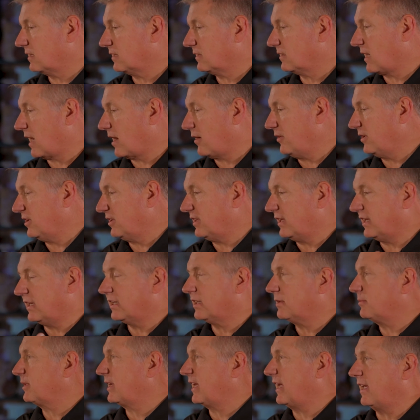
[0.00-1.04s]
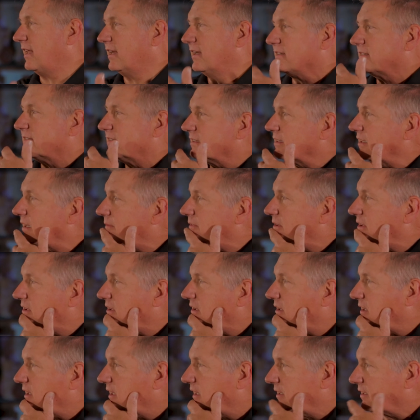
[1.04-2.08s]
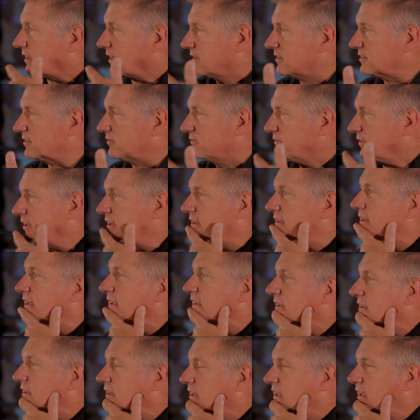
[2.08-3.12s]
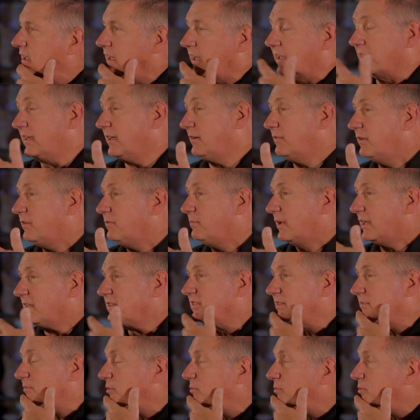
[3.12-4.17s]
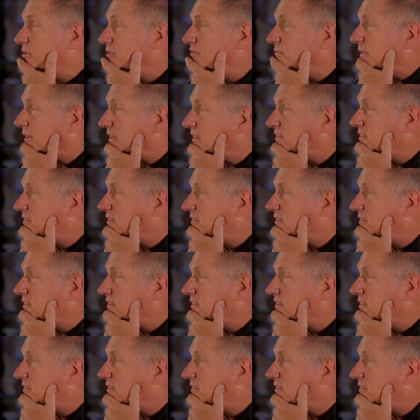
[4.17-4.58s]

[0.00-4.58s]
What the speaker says: How are you thinking the mechanics are coming along? How does it feel here? I think we've made some improvements.